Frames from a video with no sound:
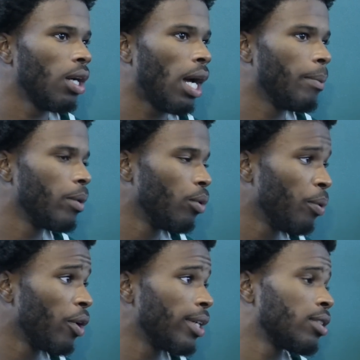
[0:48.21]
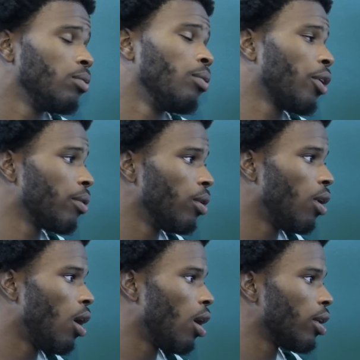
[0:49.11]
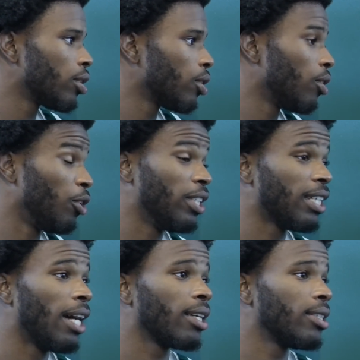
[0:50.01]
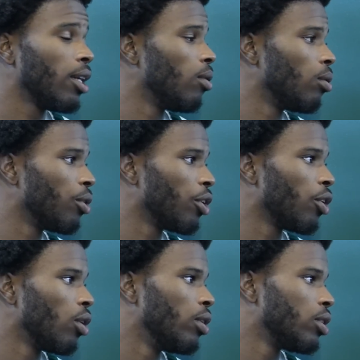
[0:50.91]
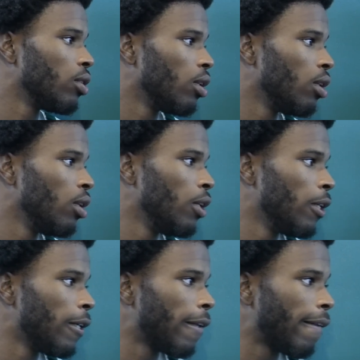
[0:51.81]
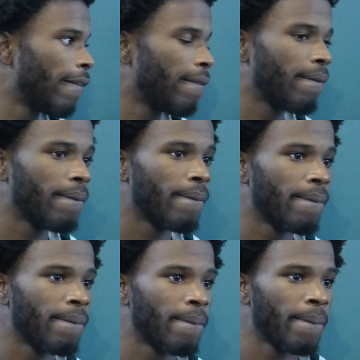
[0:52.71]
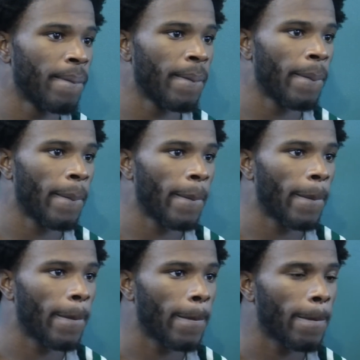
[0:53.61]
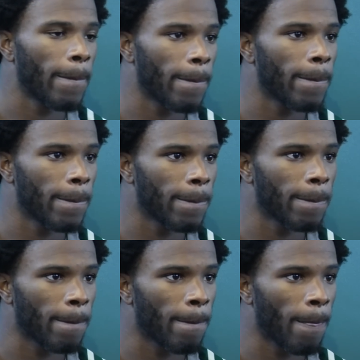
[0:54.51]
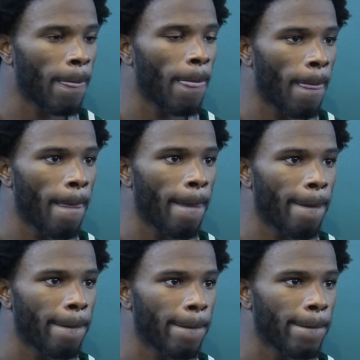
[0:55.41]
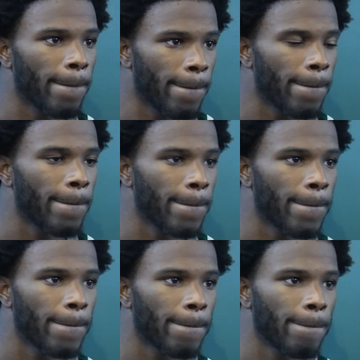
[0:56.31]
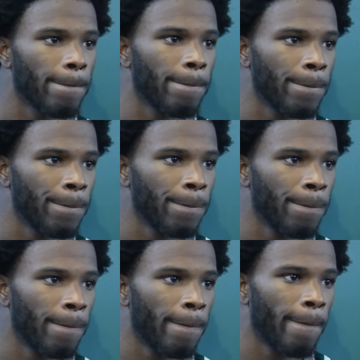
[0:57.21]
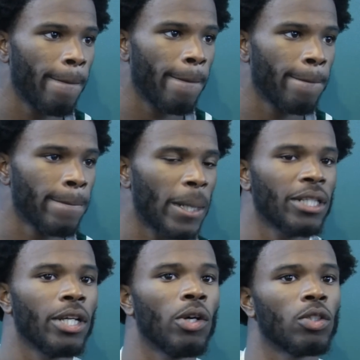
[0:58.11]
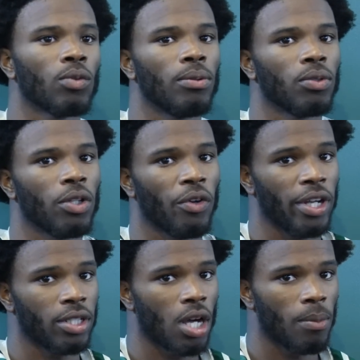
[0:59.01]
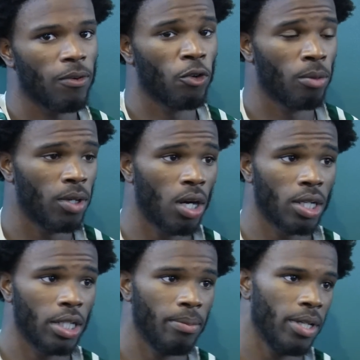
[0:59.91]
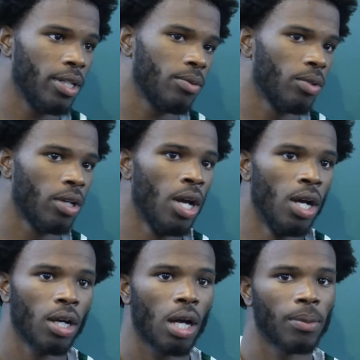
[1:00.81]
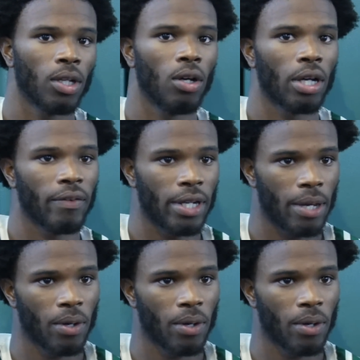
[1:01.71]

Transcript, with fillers: I mean, we're progressing. We're working real hard. So only time can tell what we're going to grow into. How are you doing? How, how, have you improved as a cover guy since you got here, and uh, how is practice going? I think Coach Rumph doing a great job of grooming all the DBs. We're coming along every day.